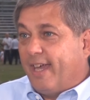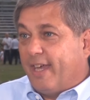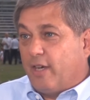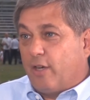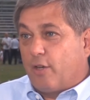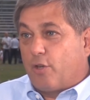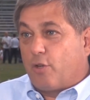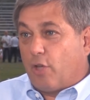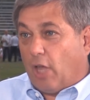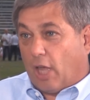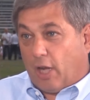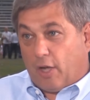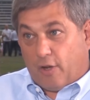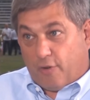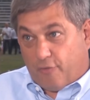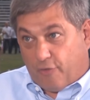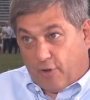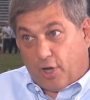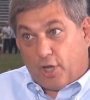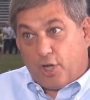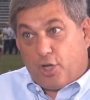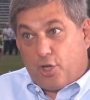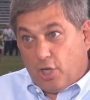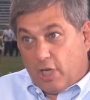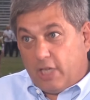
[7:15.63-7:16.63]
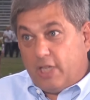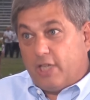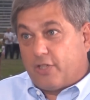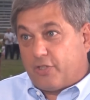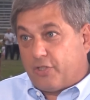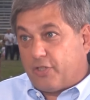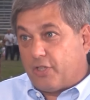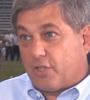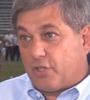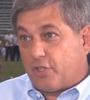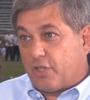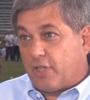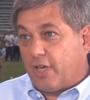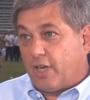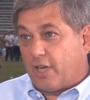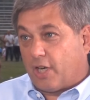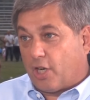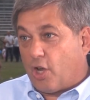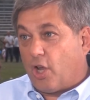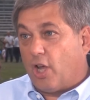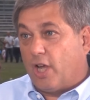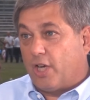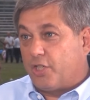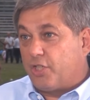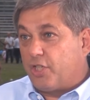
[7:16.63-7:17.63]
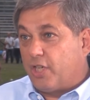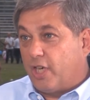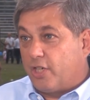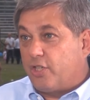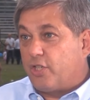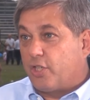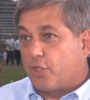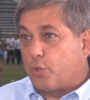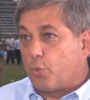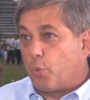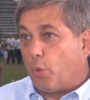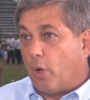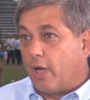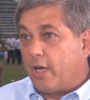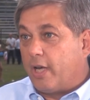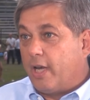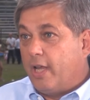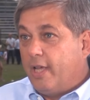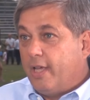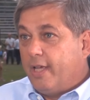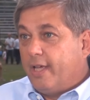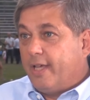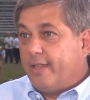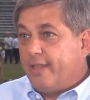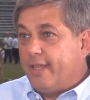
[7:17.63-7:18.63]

and a very good decision and a conscientious one,